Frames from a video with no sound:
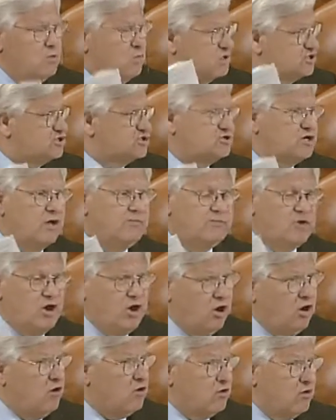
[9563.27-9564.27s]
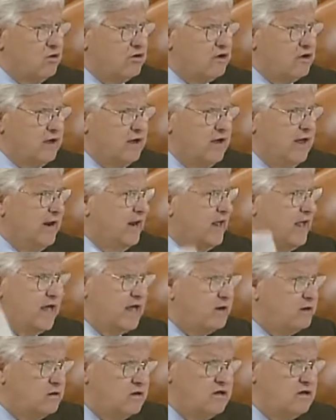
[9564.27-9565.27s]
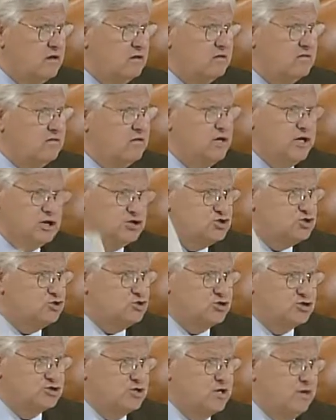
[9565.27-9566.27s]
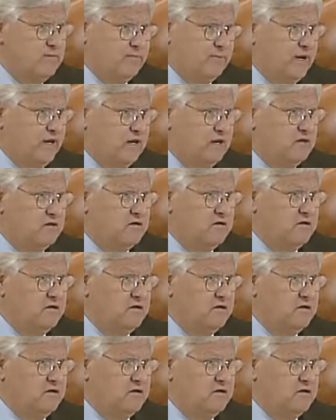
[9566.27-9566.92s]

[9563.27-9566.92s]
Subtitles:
with some clerk at Aetna Insurance Company,